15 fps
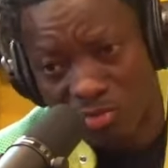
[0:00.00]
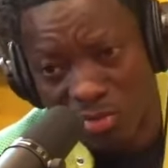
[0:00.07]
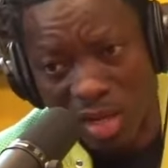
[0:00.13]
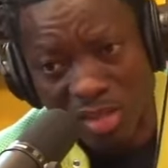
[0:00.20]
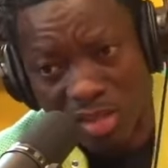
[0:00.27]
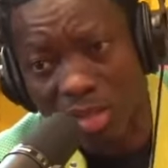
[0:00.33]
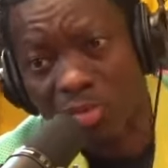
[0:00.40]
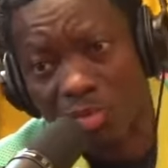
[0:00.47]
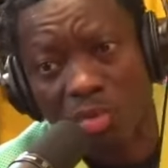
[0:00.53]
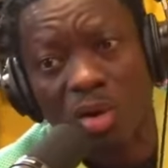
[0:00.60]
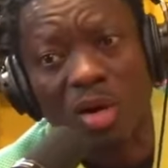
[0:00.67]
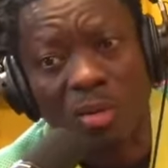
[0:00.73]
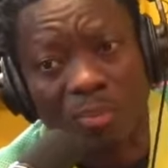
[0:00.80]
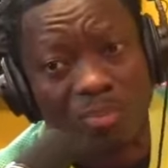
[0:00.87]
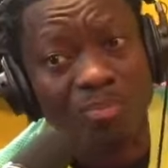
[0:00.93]
Try to see
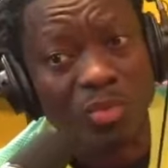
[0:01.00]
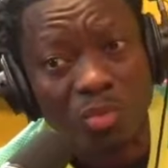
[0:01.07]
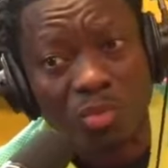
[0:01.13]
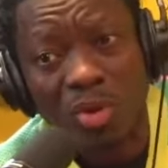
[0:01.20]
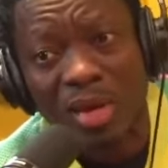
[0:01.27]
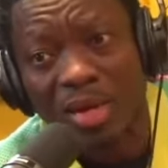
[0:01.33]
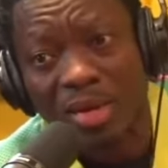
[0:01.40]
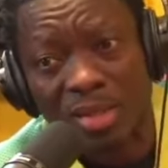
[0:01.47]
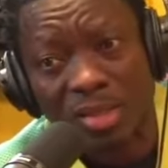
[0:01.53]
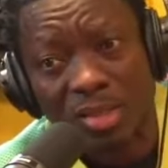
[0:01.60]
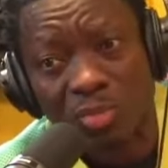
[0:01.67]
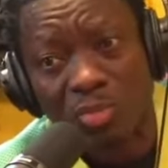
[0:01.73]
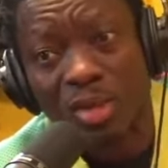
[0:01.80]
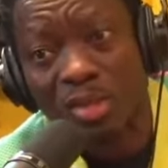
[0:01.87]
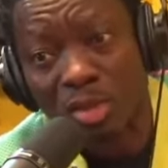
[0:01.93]
what where
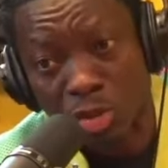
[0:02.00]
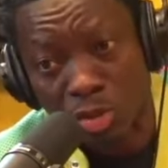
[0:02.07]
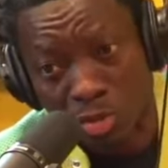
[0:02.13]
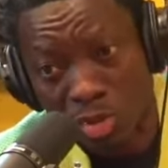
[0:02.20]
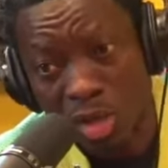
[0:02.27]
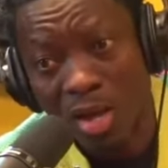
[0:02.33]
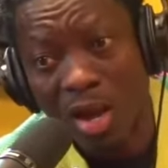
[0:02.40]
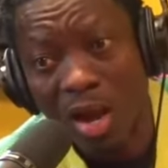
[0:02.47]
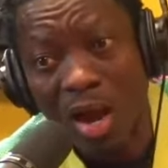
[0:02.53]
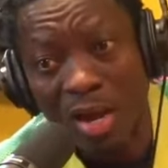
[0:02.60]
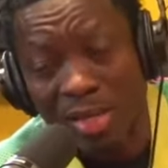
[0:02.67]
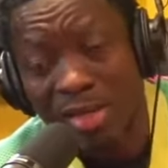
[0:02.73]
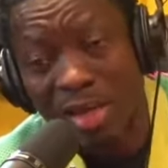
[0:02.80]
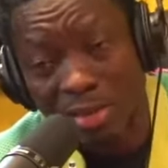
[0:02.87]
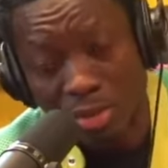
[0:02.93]
this went to, how
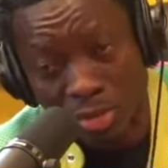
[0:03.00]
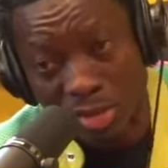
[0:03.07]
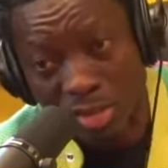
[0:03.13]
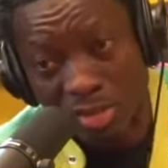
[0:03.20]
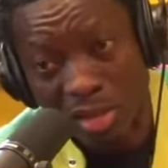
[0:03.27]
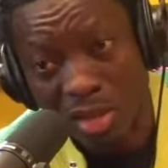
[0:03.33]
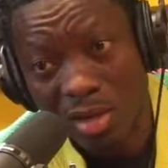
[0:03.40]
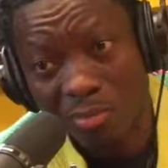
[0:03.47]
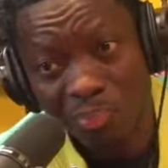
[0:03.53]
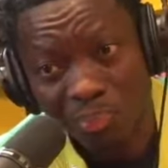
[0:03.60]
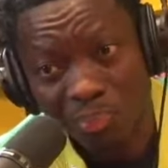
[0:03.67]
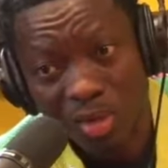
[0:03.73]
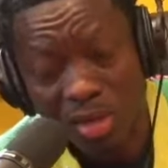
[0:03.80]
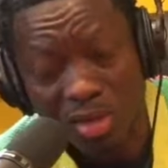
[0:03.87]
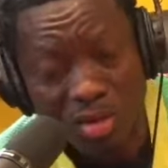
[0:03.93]
he got to this,
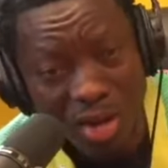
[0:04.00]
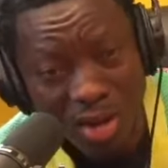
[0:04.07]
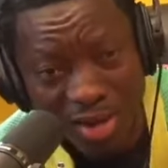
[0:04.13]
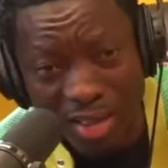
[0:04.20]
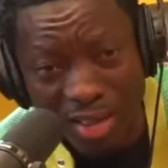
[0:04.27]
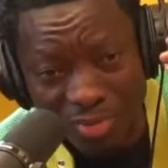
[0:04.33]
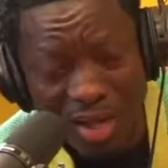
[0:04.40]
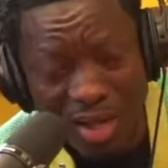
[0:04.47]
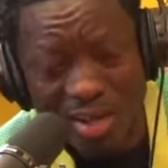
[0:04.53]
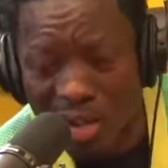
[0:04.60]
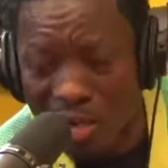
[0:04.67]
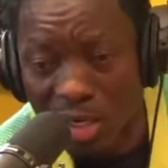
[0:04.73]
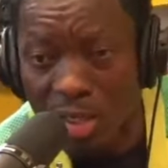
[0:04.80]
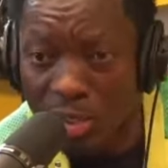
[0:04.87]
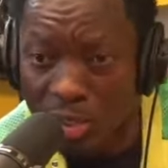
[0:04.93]
you know. And I think I
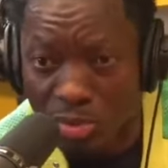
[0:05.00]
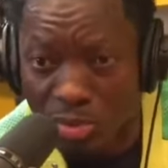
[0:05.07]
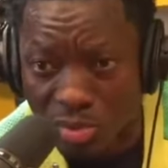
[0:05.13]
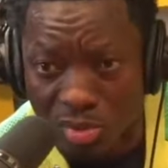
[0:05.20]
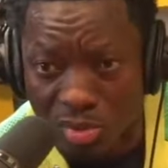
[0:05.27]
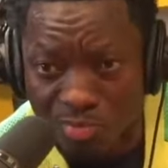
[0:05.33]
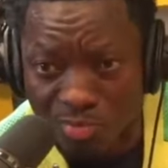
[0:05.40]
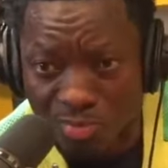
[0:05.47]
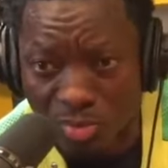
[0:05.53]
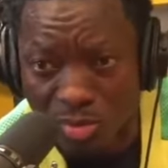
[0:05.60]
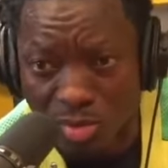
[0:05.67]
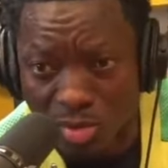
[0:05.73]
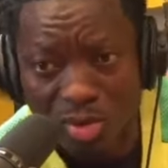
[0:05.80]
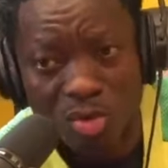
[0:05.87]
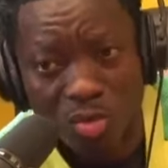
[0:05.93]
got close
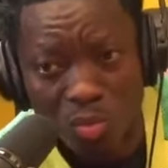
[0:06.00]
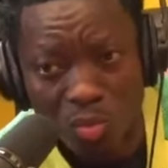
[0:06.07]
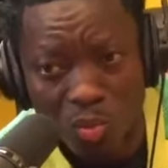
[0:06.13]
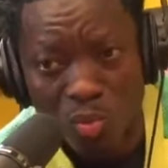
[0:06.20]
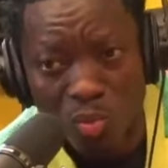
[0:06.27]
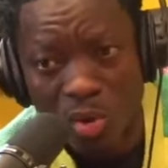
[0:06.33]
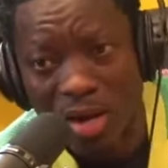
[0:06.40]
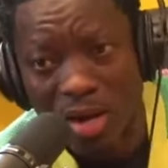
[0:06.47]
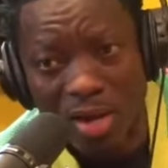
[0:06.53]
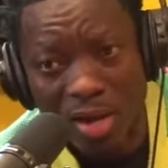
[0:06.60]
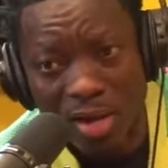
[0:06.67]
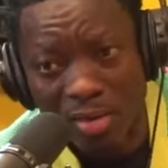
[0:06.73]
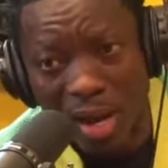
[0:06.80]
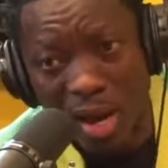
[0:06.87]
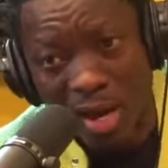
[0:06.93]
to
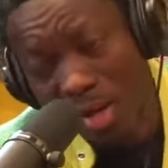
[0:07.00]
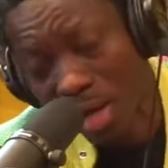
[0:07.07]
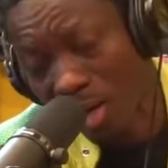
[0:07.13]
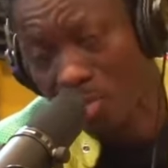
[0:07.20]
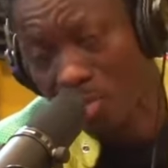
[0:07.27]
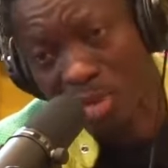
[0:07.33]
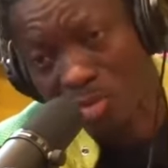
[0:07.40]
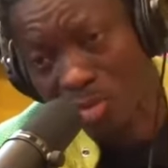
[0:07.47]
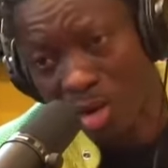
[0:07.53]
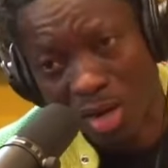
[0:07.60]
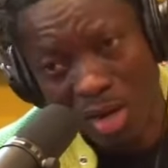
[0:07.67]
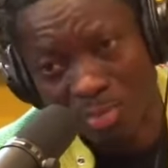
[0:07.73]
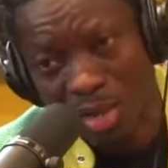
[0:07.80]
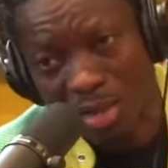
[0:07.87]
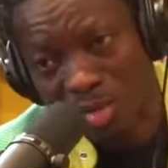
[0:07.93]
where, and I could be
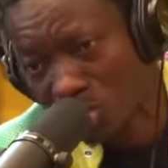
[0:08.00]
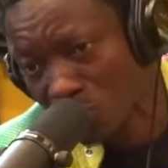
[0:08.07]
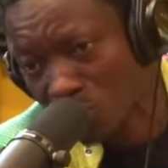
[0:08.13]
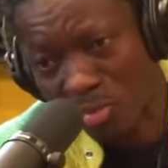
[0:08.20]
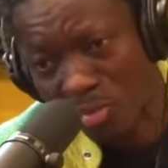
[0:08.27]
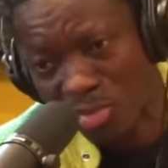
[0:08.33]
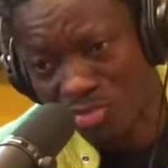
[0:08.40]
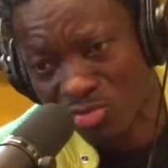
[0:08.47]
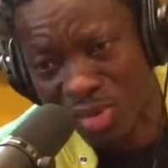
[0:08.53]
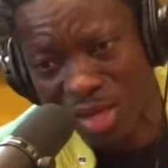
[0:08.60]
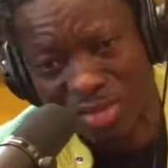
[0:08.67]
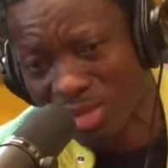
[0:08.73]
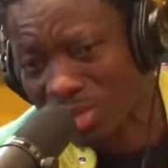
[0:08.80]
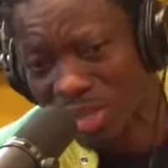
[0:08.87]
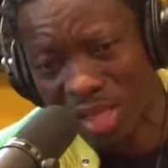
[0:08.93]
wrong. I'm not sure. I'm just
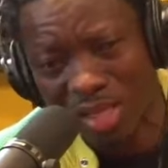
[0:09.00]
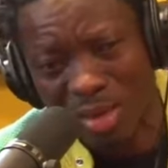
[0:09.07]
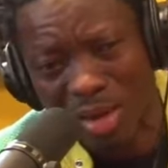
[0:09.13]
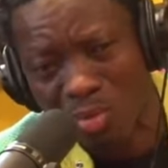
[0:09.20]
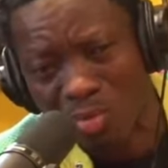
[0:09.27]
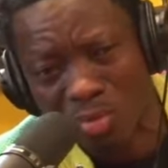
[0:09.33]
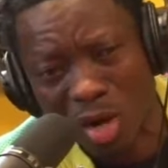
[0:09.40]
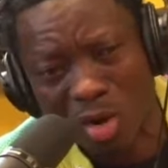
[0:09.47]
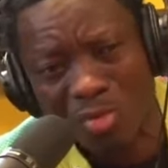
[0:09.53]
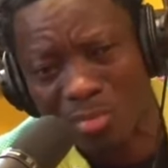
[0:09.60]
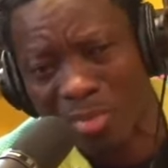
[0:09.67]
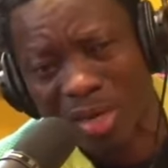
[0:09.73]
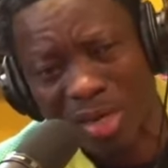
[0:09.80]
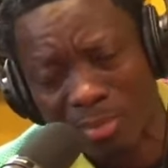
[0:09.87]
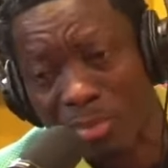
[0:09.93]
trying to think like what would
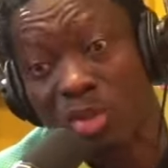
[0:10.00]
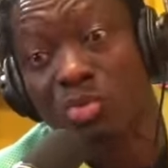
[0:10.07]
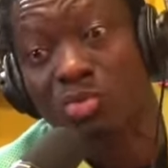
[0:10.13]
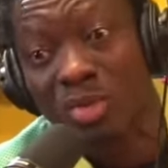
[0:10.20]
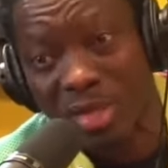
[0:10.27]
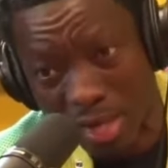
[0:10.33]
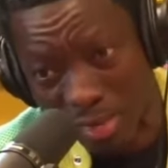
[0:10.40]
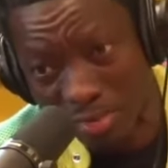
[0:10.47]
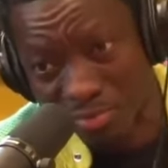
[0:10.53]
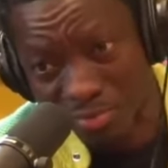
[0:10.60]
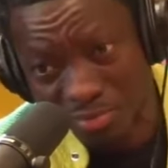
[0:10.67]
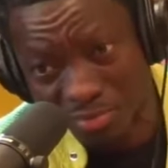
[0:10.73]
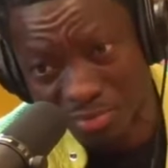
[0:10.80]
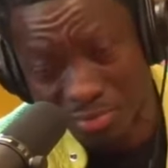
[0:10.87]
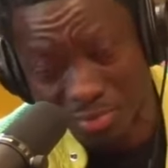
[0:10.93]
make him do that.
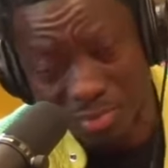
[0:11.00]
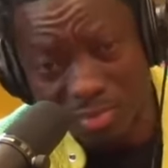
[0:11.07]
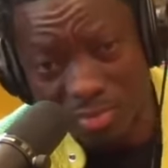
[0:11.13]
Yeah.